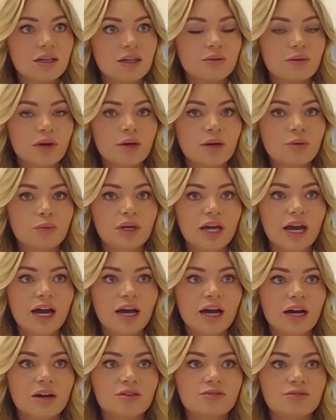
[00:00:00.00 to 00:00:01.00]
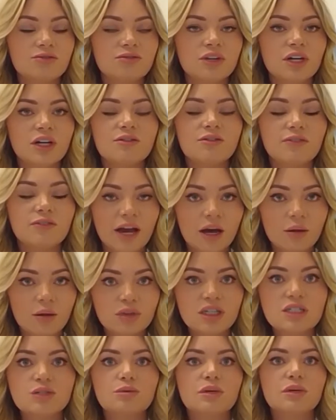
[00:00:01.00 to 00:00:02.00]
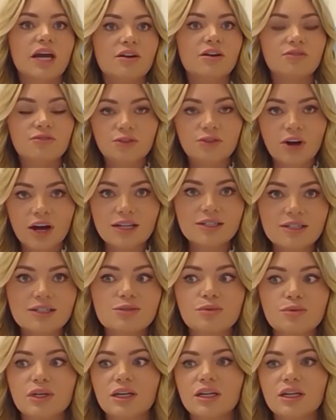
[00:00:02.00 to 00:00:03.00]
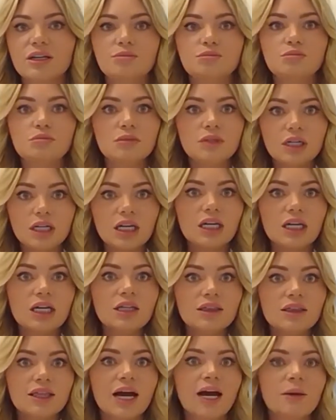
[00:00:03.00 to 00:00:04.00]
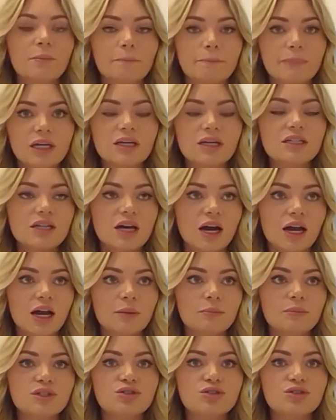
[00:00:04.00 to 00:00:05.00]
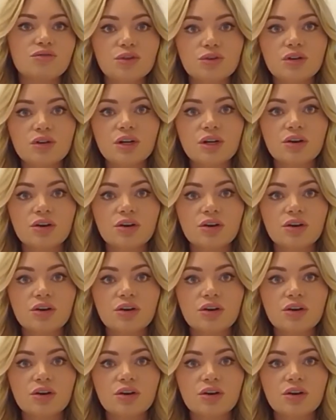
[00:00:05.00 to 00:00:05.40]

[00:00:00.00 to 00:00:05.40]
right? We have families, we have friends, we need that me time. So if you can